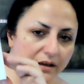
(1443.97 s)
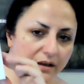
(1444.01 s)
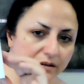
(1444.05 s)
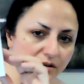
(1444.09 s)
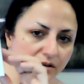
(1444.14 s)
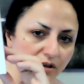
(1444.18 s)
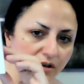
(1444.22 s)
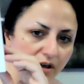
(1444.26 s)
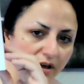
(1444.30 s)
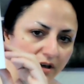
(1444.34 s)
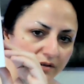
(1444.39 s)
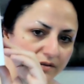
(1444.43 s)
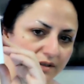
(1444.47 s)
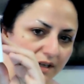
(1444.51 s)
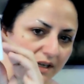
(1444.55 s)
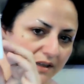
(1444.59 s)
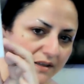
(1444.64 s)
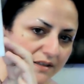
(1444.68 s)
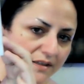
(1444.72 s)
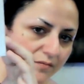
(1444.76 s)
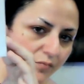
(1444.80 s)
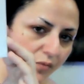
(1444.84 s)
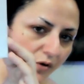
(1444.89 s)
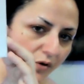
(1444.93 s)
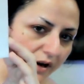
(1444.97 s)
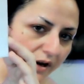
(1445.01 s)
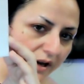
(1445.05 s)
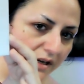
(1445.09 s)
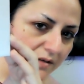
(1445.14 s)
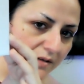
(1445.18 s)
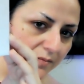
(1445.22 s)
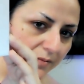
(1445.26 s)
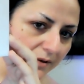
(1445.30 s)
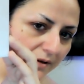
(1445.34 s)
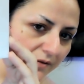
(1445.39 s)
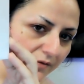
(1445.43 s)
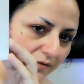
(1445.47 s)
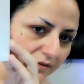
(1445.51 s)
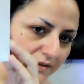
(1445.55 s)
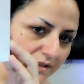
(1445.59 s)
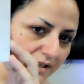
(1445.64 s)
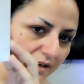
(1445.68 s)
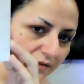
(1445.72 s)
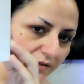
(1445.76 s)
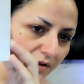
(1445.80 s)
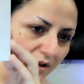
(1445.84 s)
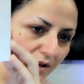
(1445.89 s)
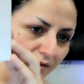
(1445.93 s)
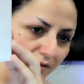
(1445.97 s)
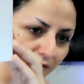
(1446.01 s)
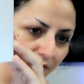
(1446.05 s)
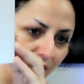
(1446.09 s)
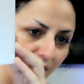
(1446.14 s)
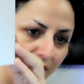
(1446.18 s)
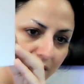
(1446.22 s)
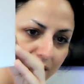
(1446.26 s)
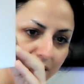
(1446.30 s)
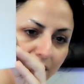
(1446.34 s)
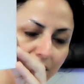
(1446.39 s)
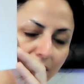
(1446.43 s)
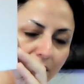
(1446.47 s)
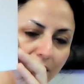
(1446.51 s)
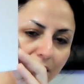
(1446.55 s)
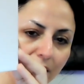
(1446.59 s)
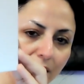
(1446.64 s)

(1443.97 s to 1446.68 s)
you don't have to get this brand, but see if you can find